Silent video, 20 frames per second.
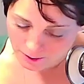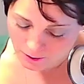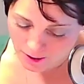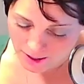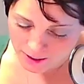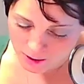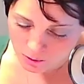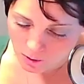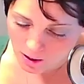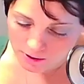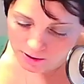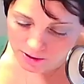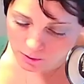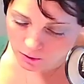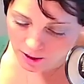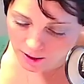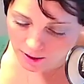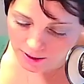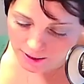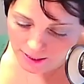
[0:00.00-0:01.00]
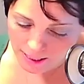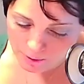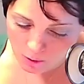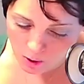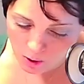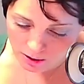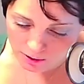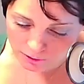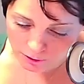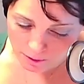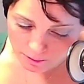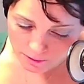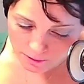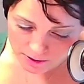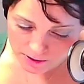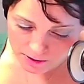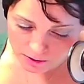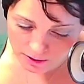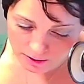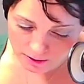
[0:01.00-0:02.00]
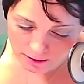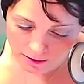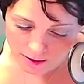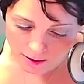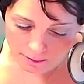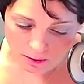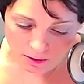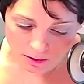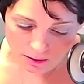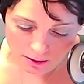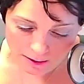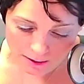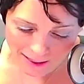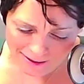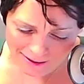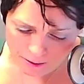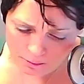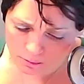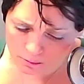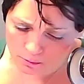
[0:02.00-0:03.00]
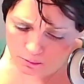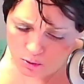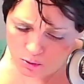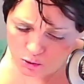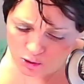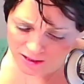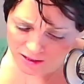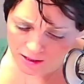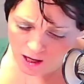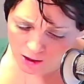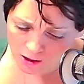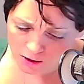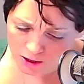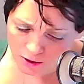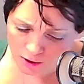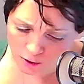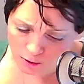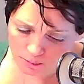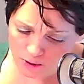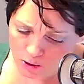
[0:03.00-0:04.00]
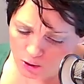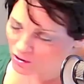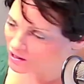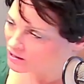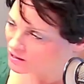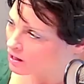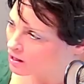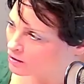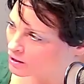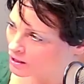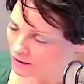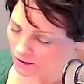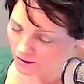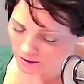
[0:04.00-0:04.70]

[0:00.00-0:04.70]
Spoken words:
All right. So we're not going to name all of them because you can look up Muscara or Muscara.